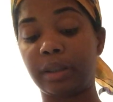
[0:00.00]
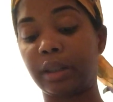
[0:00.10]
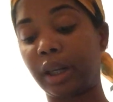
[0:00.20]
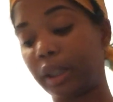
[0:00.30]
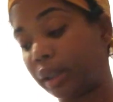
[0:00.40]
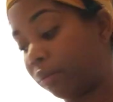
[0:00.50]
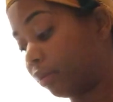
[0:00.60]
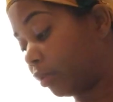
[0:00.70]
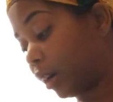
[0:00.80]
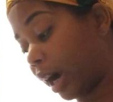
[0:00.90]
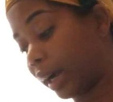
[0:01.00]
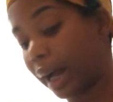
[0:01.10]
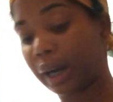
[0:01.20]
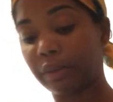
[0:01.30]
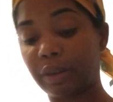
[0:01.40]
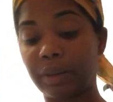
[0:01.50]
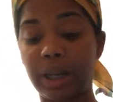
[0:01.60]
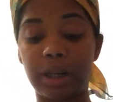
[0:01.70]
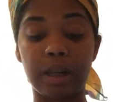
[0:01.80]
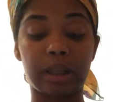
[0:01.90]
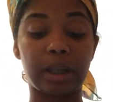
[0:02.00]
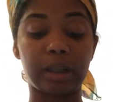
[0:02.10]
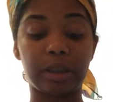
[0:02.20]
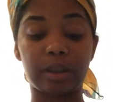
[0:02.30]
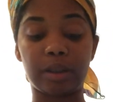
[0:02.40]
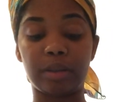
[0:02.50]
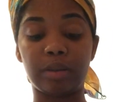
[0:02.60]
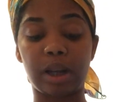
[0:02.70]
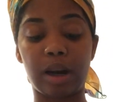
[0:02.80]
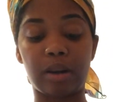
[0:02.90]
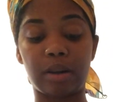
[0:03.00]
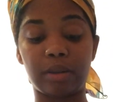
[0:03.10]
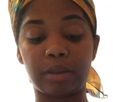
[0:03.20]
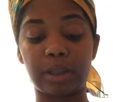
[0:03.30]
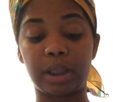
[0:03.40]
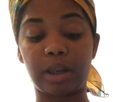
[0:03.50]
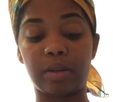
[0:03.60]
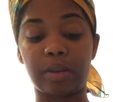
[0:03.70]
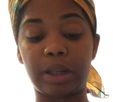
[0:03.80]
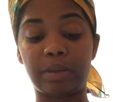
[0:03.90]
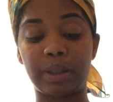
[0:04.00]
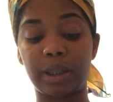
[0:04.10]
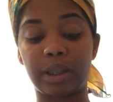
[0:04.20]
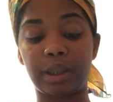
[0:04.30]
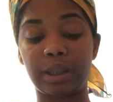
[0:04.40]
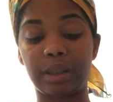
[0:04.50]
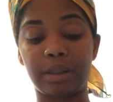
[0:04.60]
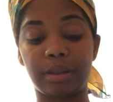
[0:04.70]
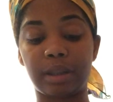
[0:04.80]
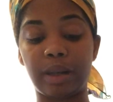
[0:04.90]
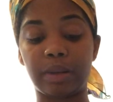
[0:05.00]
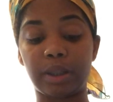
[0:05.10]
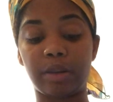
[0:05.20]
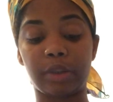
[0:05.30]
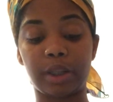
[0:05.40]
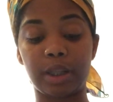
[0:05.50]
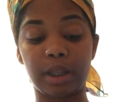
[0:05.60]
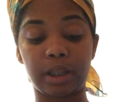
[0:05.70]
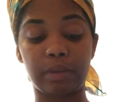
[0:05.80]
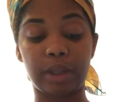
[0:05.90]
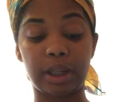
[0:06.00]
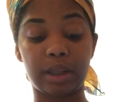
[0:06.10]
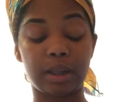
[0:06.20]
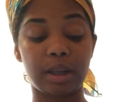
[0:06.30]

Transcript: like the where I got it from they cooked it a little too long so it was it was overcooked to me